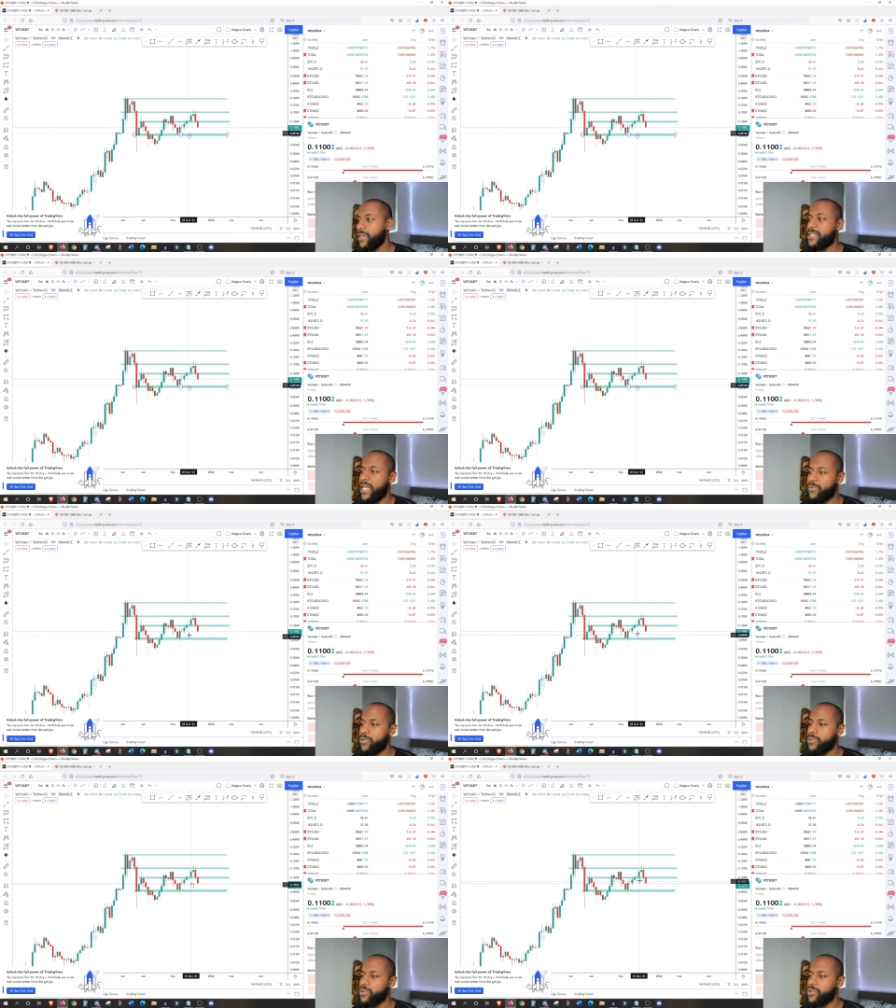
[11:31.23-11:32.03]
these
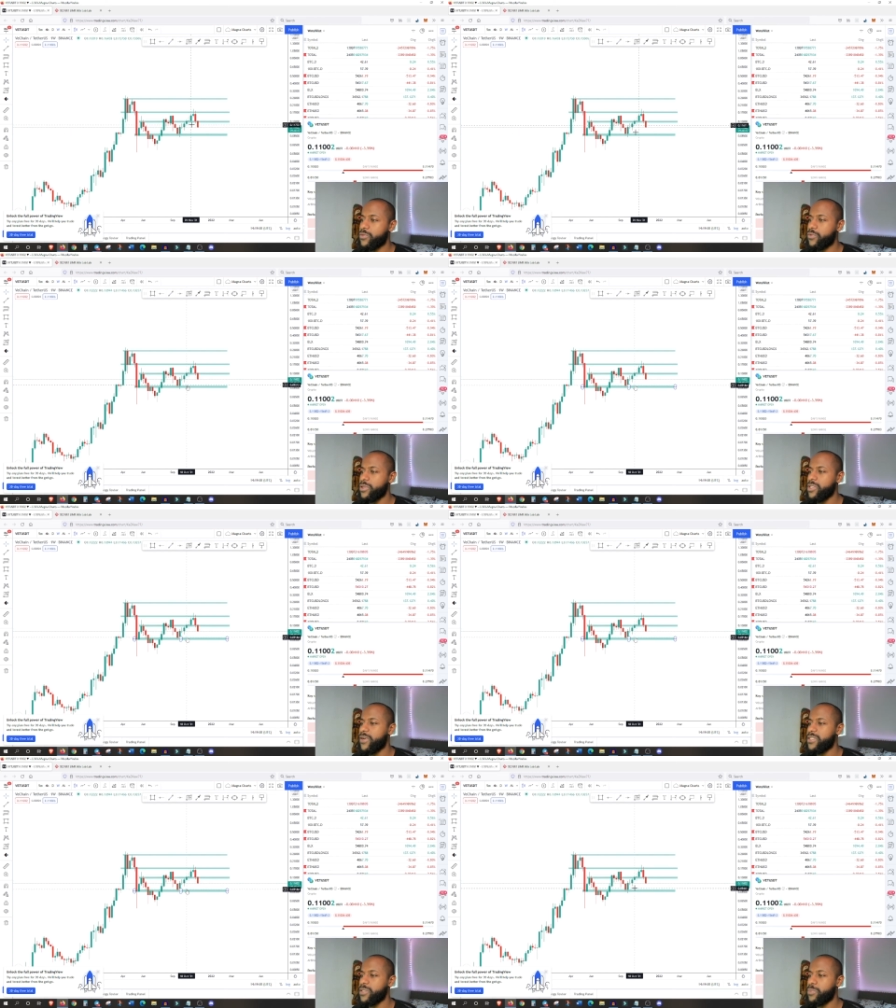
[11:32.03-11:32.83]
levels for
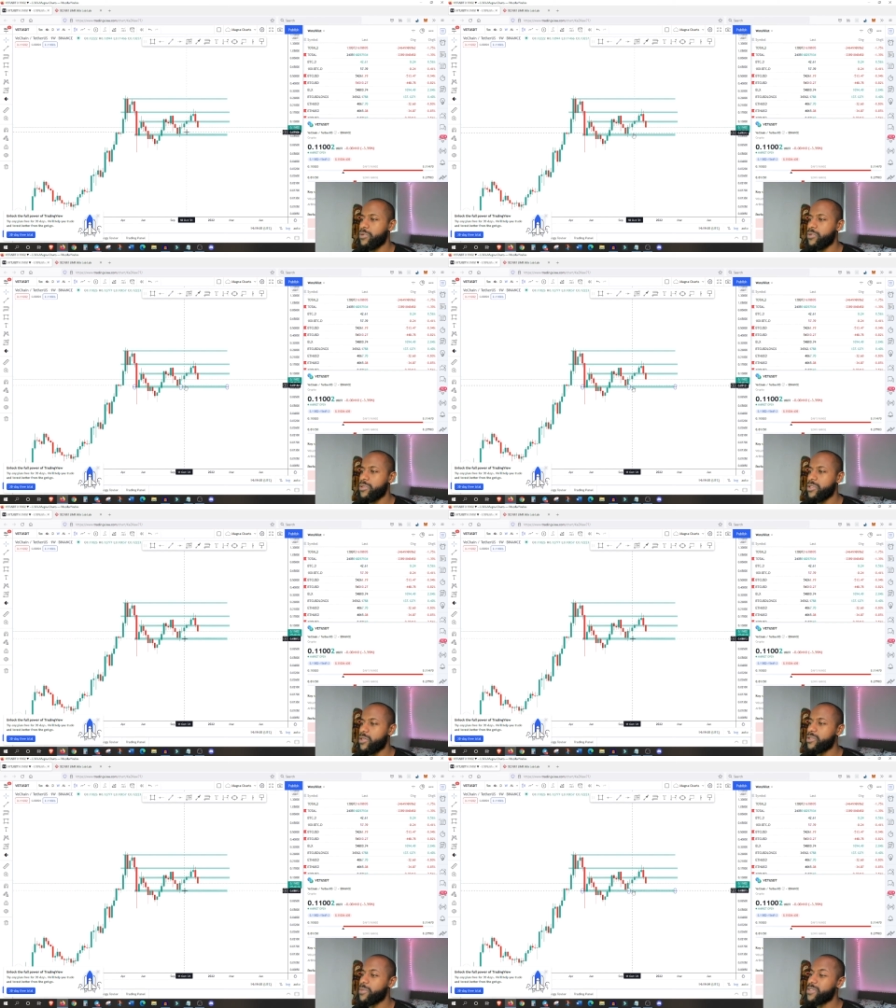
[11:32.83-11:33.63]
it to find
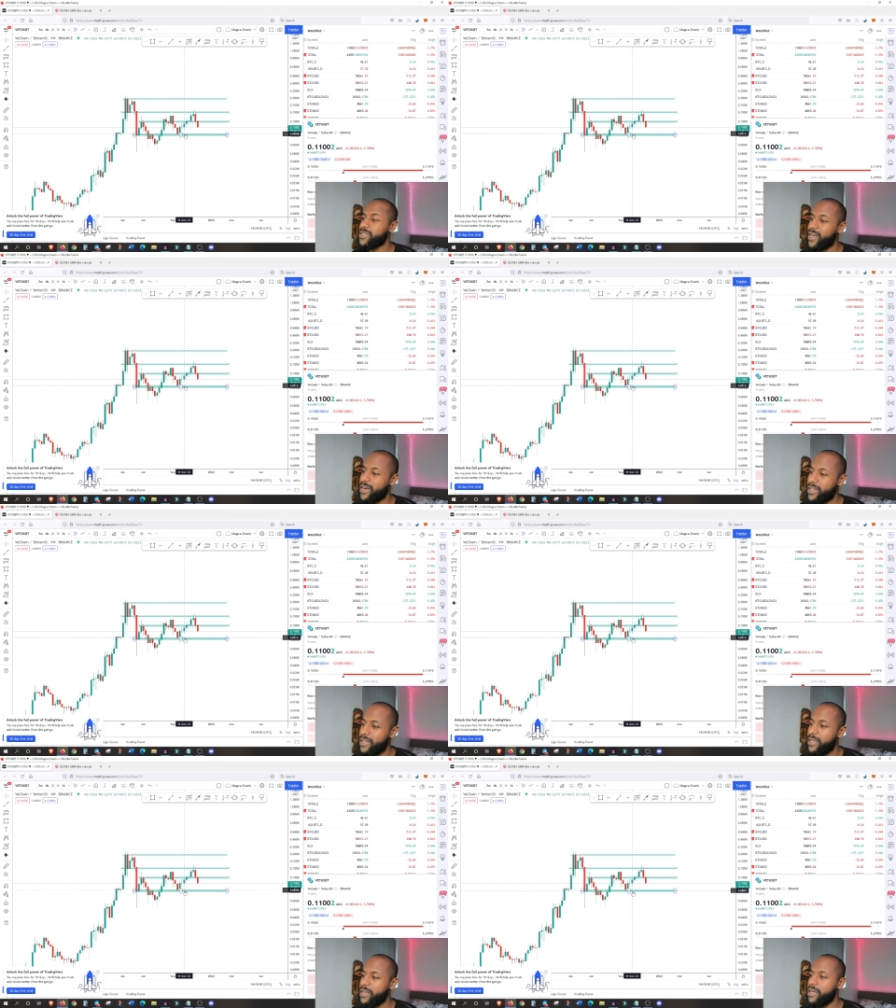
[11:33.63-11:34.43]
support, so it's most
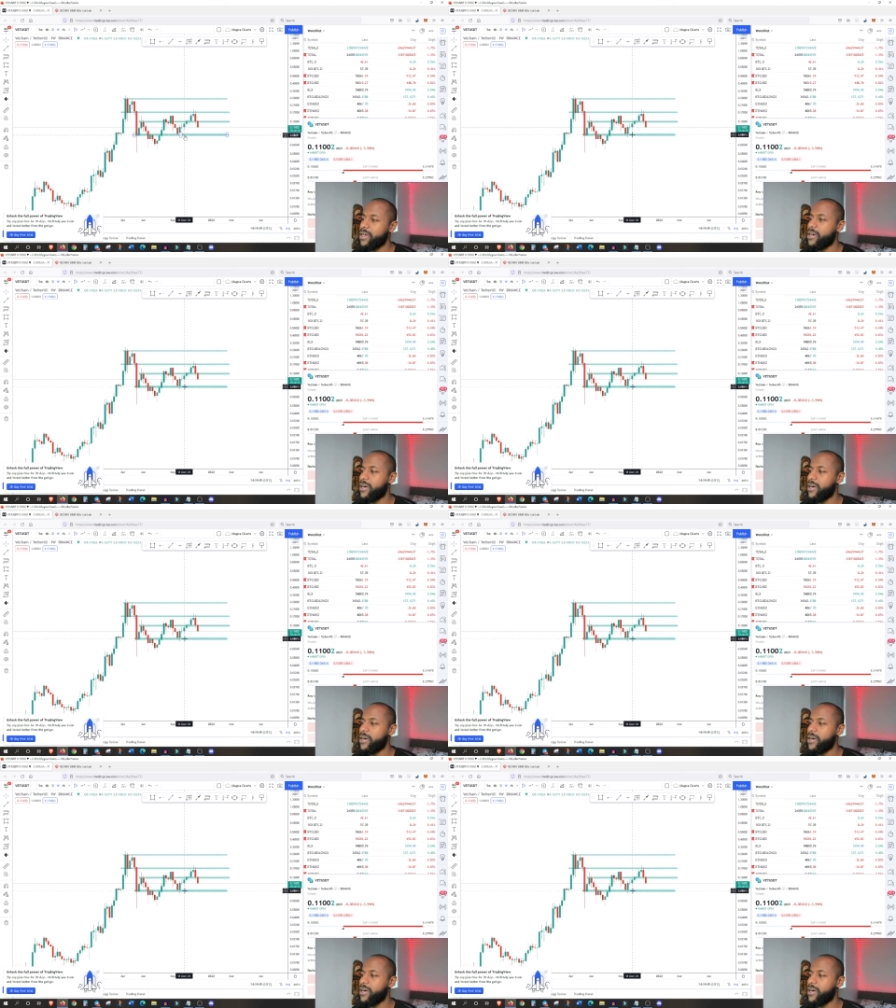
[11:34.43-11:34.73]
likely